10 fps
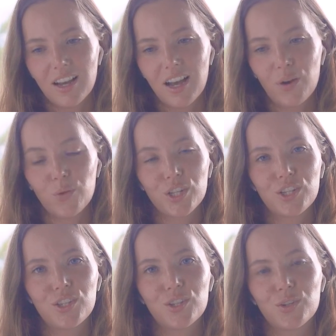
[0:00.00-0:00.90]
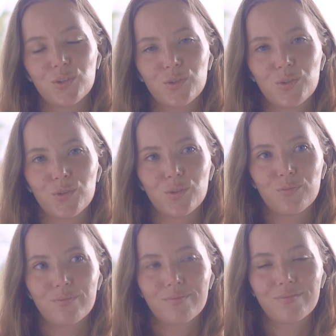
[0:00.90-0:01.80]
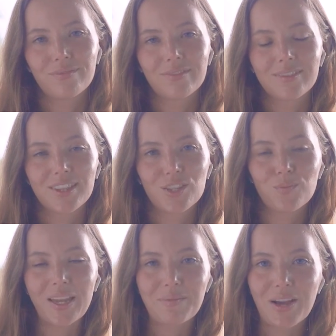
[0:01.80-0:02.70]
I want to make